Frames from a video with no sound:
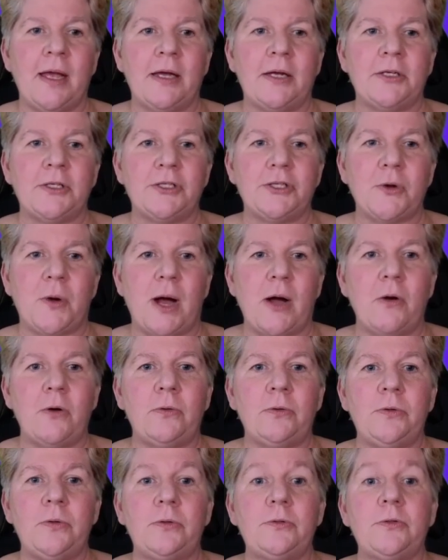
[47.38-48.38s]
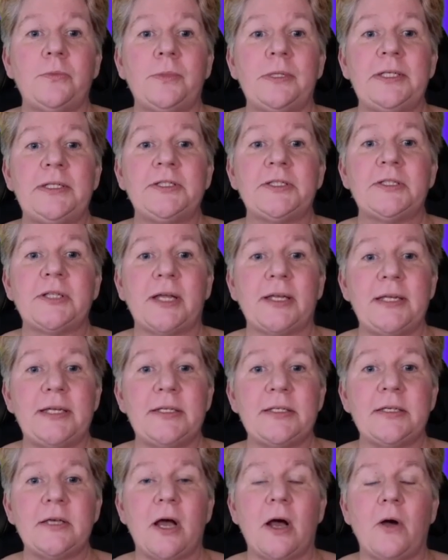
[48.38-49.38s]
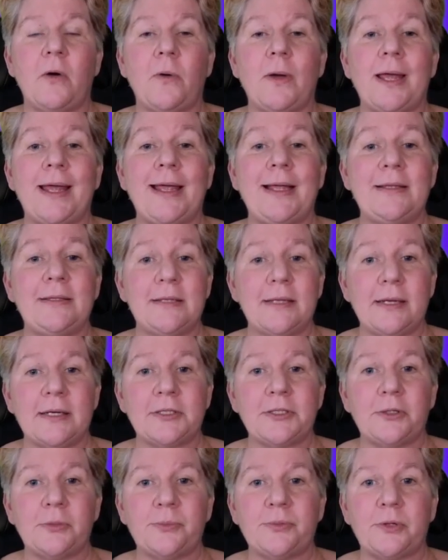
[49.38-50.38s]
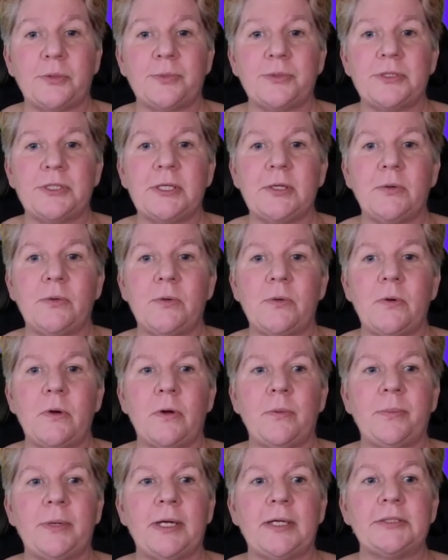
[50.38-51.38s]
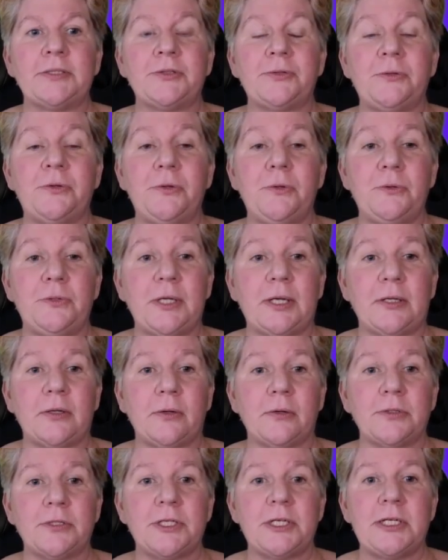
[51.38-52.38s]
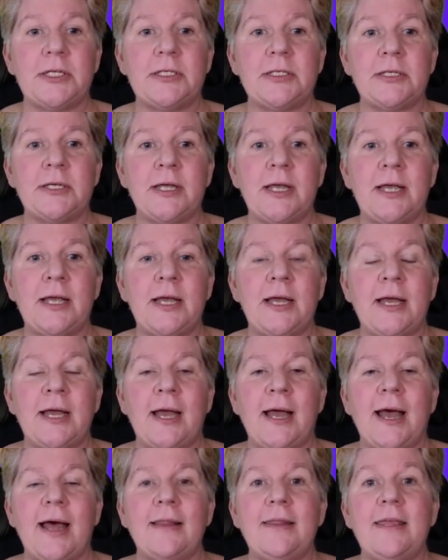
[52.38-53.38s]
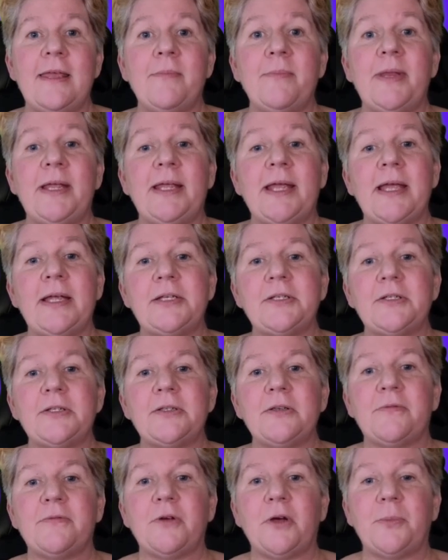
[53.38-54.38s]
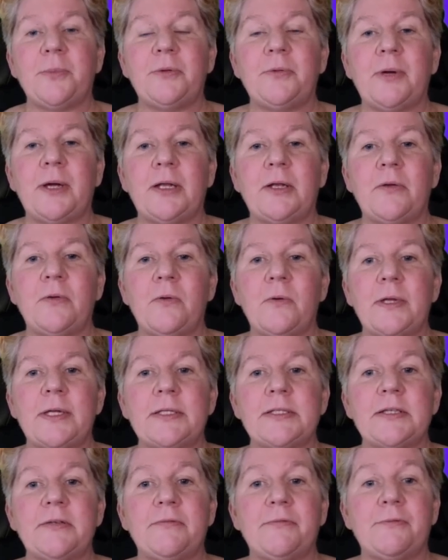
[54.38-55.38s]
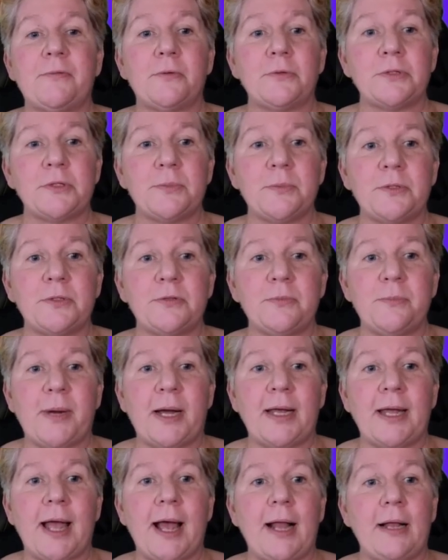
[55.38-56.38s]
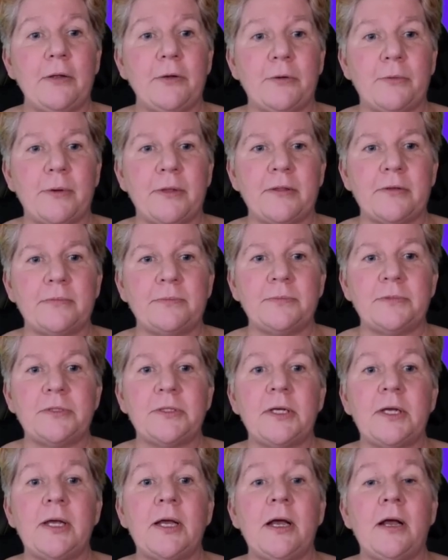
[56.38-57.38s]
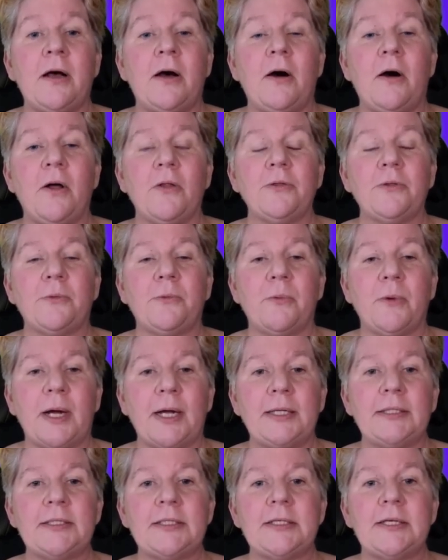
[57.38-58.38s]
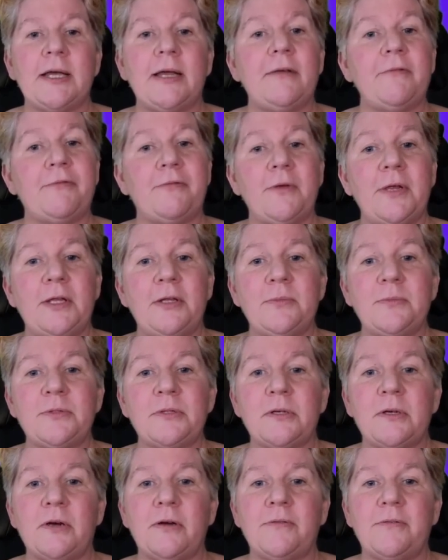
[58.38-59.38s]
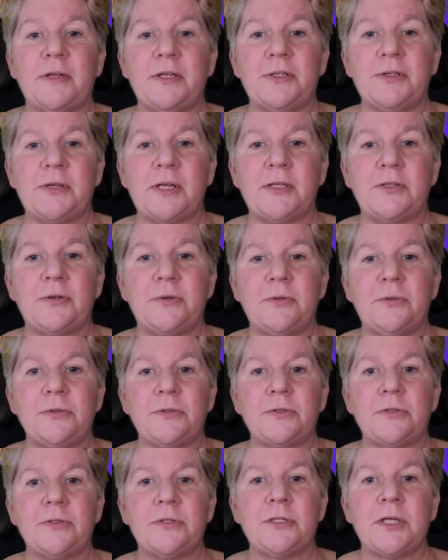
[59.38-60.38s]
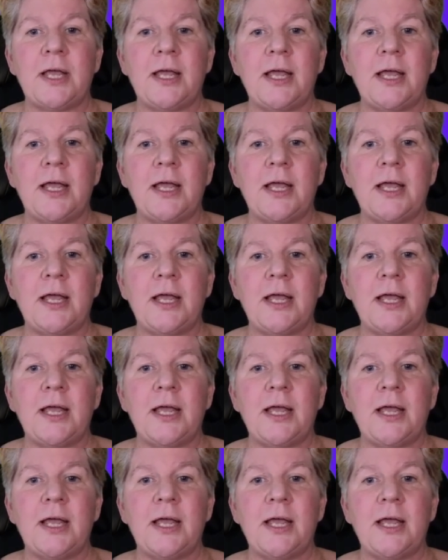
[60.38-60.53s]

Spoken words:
João notably studies how intellectual property law applies to new technologies and the implications of copyright law and its enforcement by algorithms on the rights and freedoms of internet users,